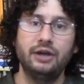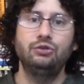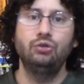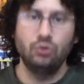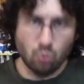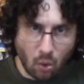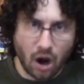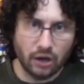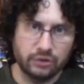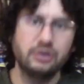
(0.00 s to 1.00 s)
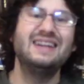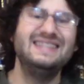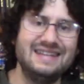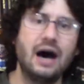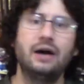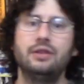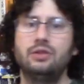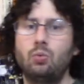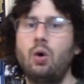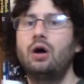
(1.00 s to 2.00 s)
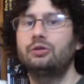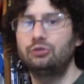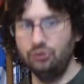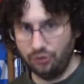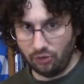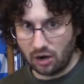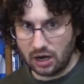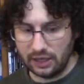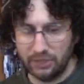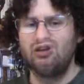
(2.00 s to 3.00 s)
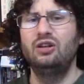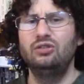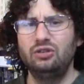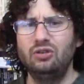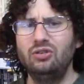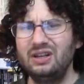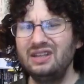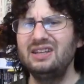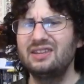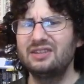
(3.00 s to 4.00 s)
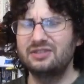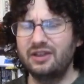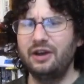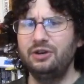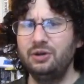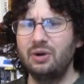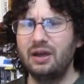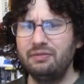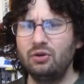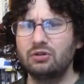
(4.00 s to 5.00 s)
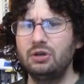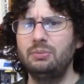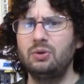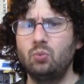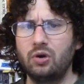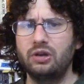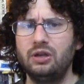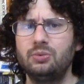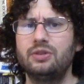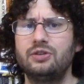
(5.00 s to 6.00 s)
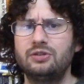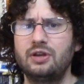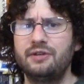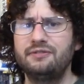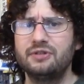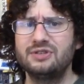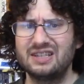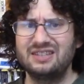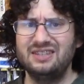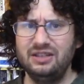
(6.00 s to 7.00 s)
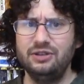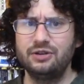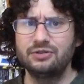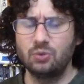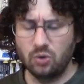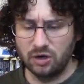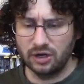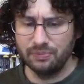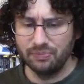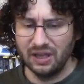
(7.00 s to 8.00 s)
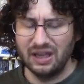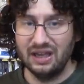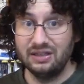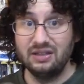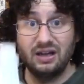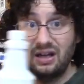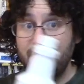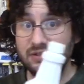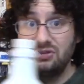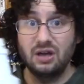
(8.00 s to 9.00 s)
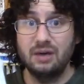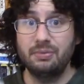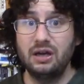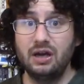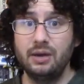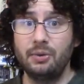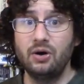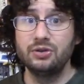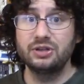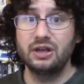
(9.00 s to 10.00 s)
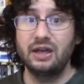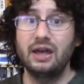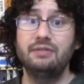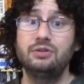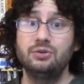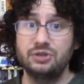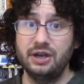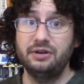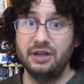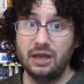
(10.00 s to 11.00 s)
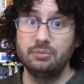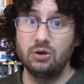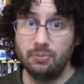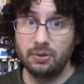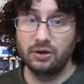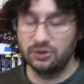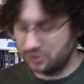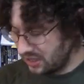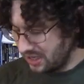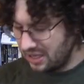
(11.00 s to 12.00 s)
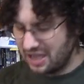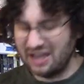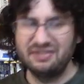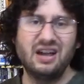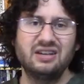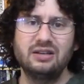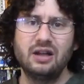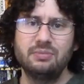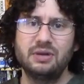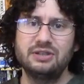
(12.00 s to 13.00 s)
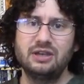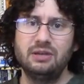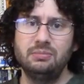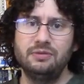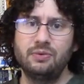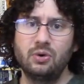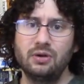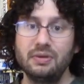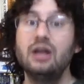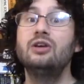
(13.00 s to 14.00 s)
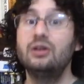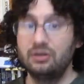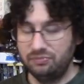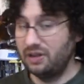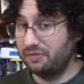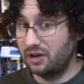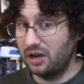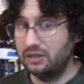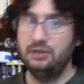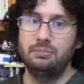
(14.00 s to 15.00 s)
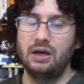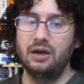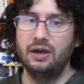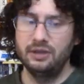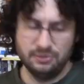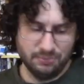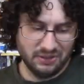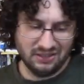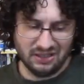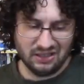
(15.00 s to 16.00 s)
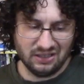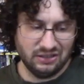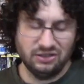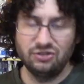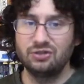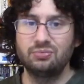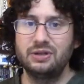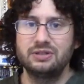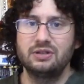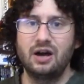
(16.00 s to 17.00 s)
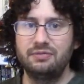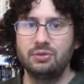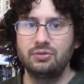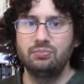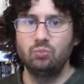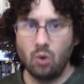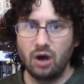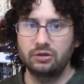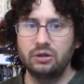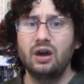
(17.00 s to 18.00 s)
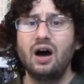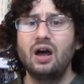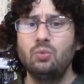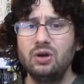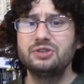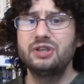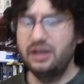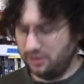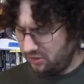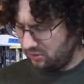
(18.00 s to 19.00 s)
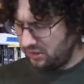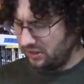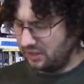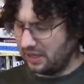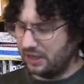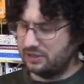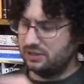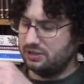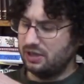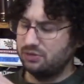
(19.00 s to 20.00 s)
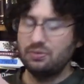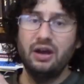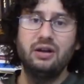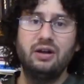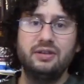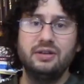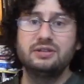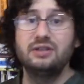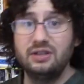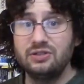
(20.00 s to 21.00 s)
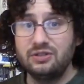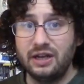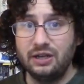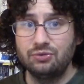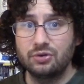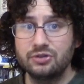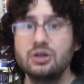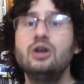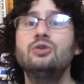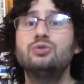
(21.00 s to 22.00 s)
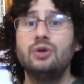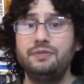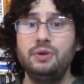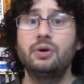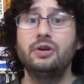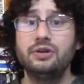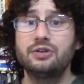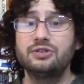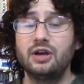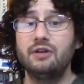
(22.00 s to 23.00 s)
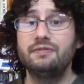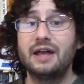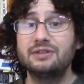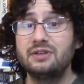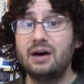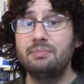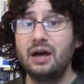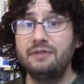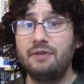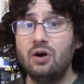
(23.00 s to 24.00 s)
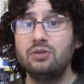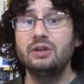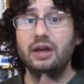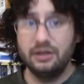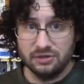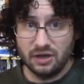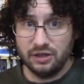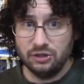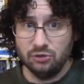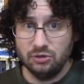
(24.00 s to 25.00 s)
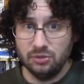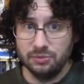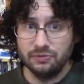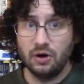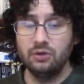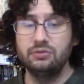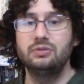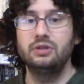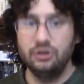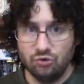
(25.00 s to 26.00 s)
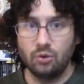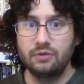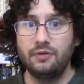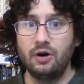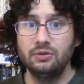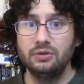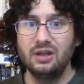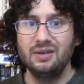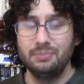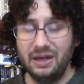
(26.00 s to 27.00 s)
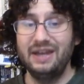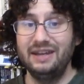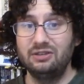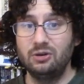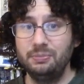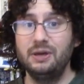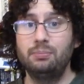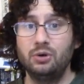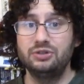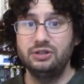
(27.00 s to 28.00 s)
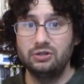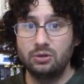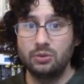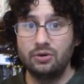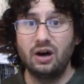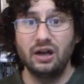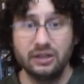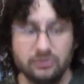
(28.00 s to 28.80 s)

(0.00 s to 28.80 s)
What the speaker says: to the water, not the water to the lye. Don't let any of this scare you. I've literally been working with this stuff for 16 years at work, and I've still got my eyeballs, and I have no scary chemical burns. I've gotten it on my skin before. Never gotten it in my eyes, but you just rinse it off with water. I will say though, as it says right on this, it is dangerous. So if you hurt yourself, that's not my fault, and it's not YouTube's fault. It's your fault. But hey, don't be a pussy. Cook with lye.